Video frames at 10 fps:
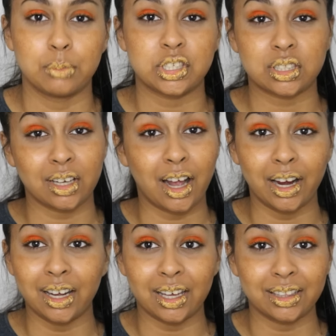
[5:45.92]
I'm just going to
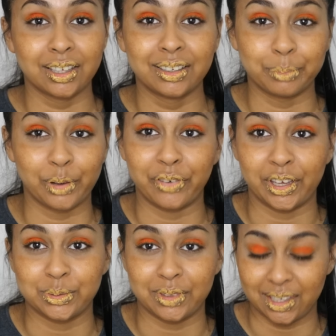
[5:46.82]
highlight my
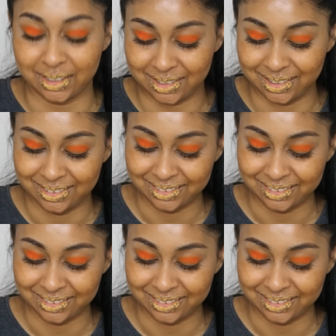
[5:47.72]
face with this.